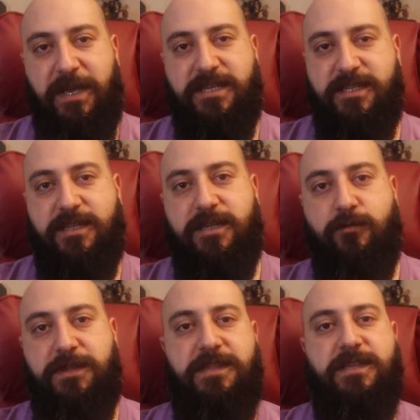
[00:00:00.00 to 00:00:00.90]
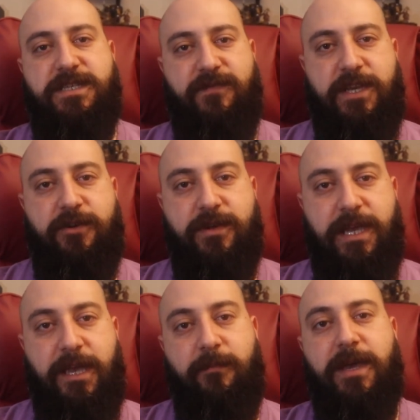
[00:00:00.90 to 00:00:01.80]
basically within this video
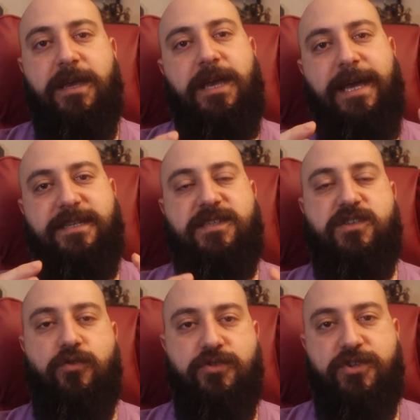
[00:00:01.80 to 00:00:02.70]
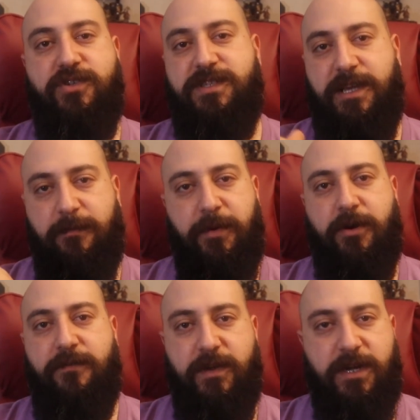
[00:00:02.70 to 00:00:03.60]
game as soldiers that are
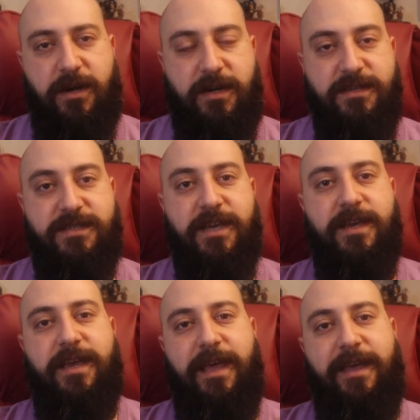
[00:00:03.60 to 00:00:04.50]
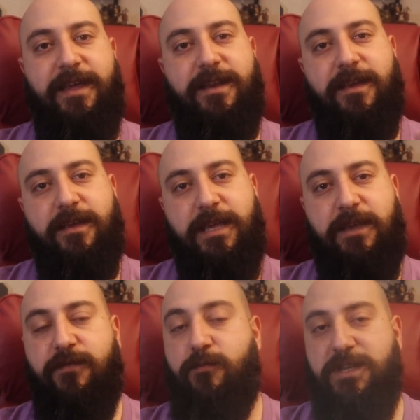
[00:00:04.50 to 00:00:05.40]
part of a cause, and
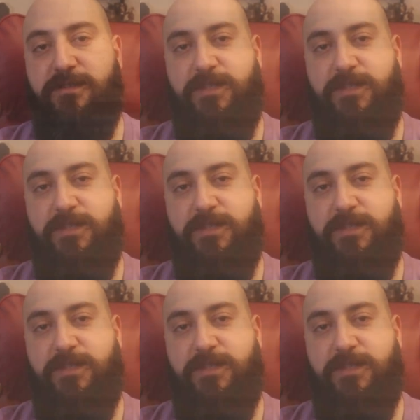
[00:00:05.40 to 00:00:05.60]
even when you